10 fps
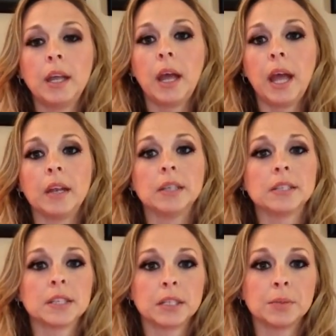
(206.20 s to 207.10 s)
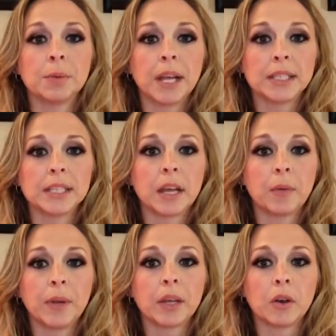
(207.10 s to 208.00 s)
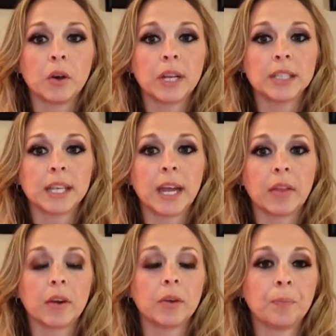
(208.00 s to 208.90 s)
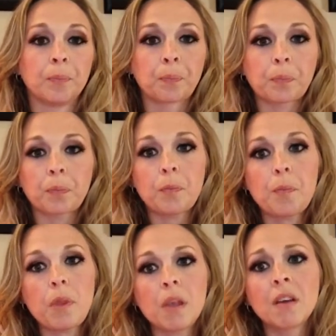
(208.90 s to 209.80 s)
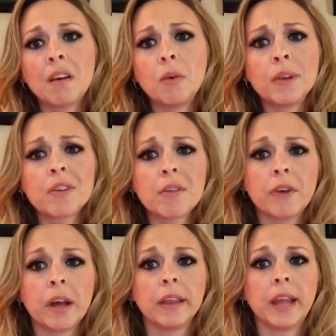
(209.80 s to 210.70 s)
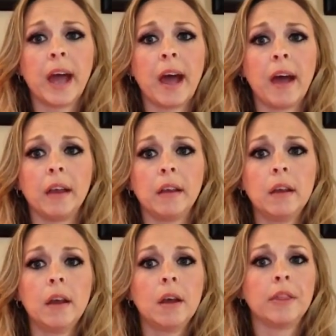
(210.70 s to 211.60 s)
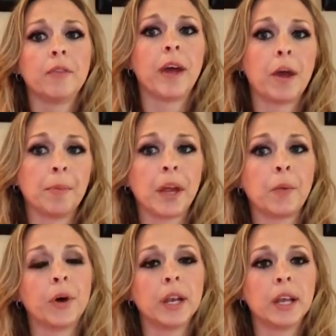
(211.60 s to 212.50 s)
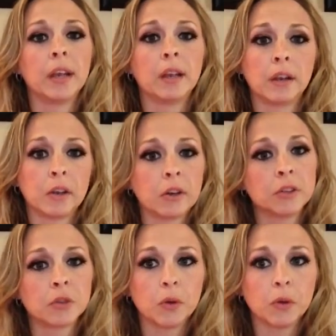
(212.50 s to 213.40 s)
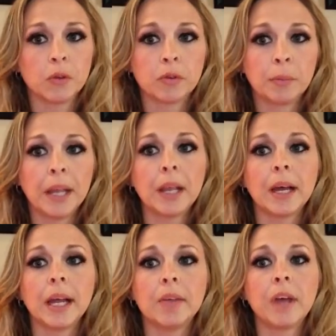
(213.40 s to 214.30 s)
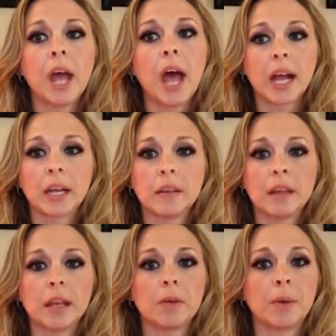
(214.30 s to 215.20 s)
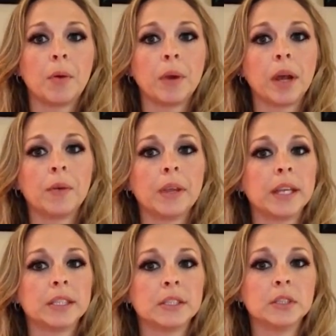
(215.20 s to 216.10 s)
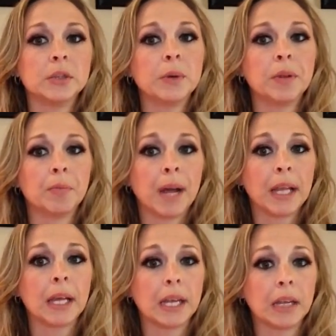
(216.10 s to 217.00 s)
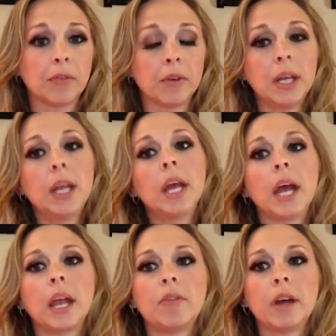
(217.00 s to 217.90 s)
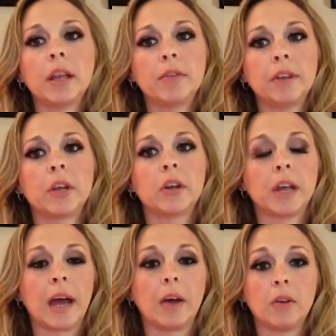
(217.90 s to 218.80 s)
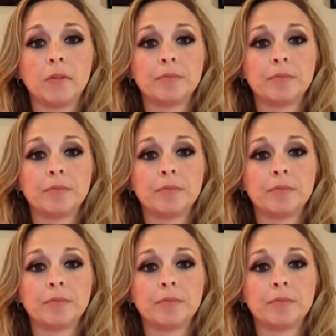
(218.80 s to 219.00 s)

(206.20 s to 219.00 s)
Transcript: and it's such a blessing that we can all get together. Once I finally had the family I wanted and a good control over my life, I got to thinking about what I would like to do with my life. And I finally figured out